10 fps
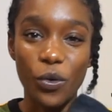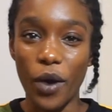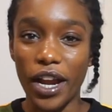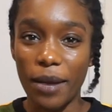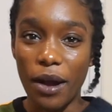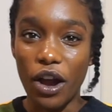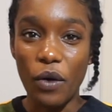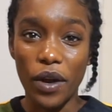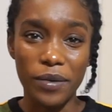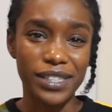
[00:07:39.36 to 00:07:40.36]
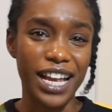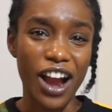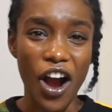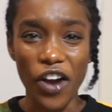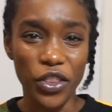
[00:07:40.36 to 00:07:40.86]
to work and my coworker was like,
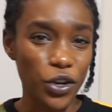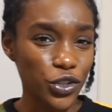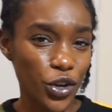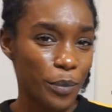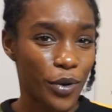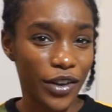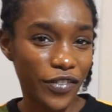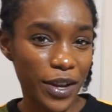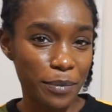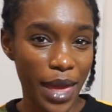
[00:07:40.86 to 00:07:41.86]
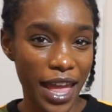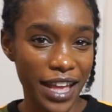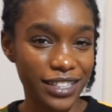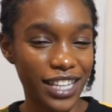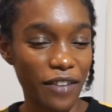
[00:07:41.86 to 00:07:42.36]
are those your boyfriend
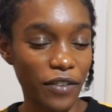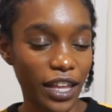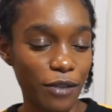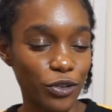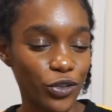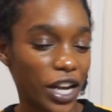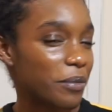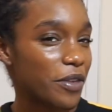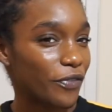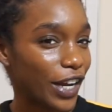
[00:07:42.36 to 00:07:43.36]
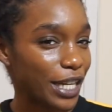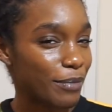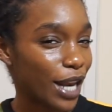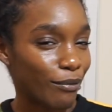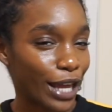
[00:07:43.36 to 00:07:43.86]
pants? And I felt like he was trying to be funny,
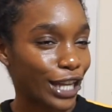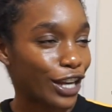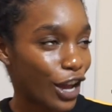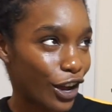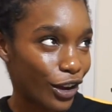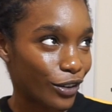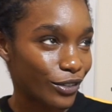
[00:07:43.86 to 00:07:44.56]
but I'm like, nah.